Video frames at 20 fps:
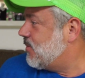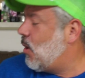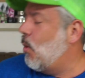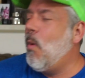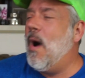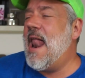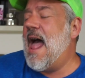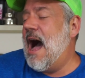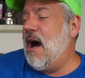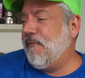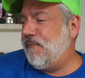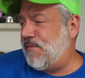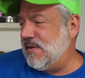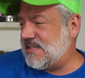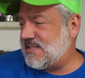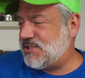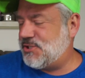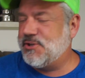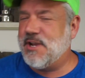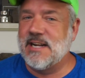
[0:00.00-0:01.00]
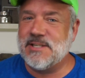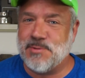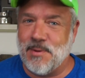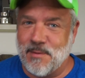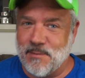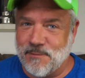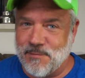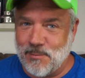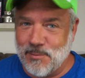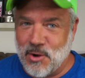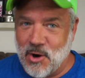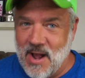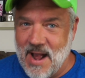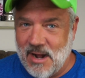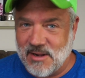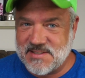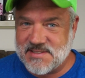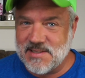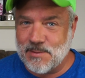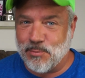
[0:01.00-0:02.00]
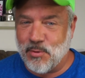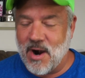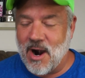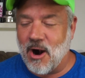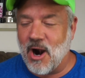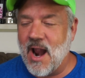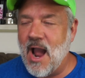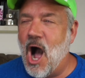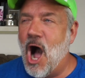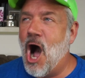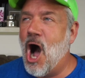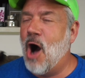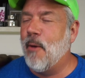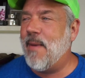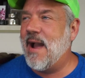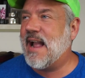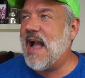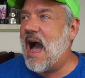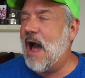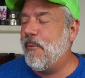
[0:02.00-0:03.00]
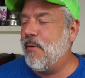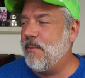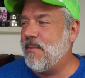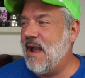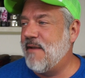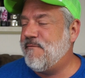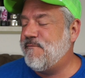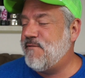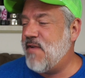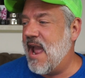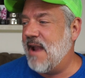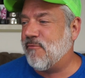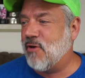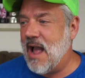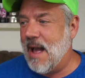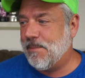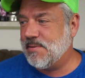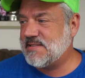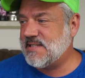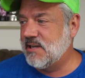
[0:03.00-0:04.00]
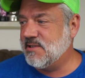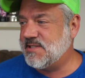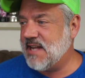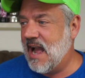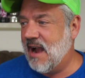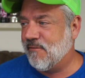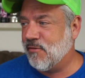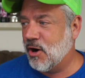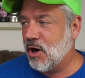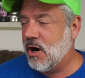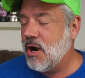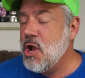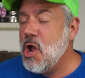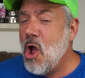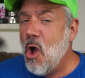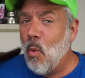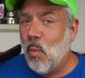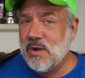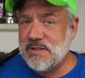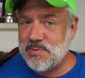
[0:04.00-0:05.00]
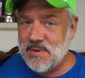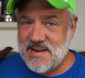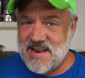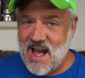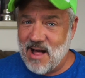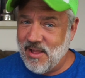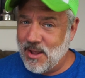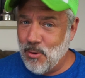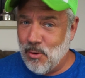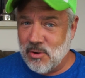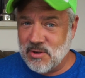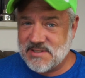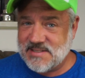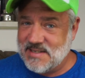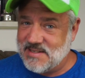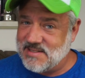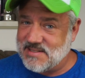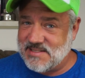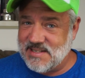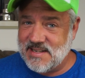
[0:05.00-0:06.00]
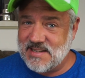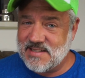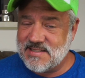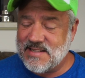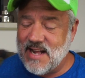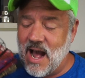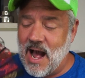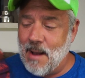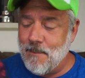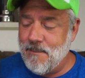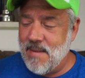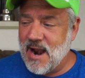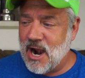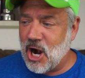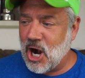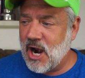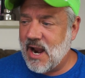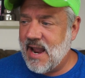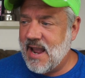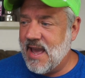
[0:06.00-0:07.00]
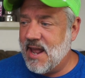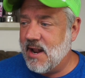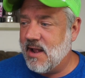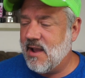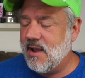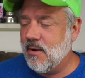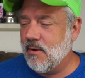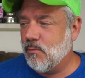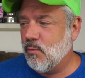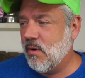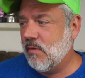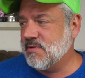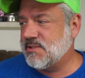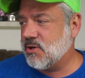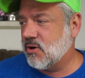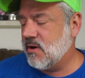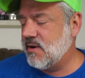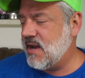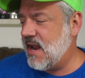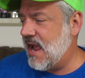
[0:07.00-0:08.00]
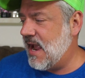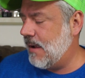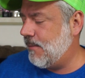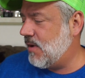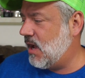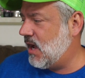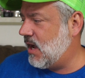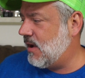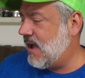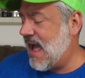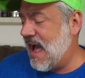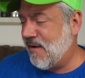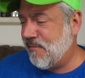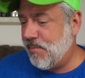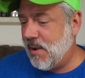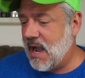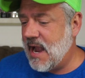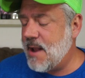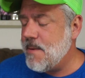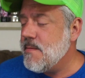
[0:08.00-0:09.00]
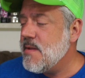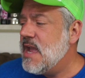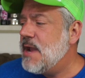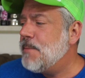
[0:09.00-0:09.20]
What outfits do you guys remember from Little House on the Prairie? Oh my God, one of my favorite episodes ever was when Nellie Olsen sees Mary and what was her name? Half Pint.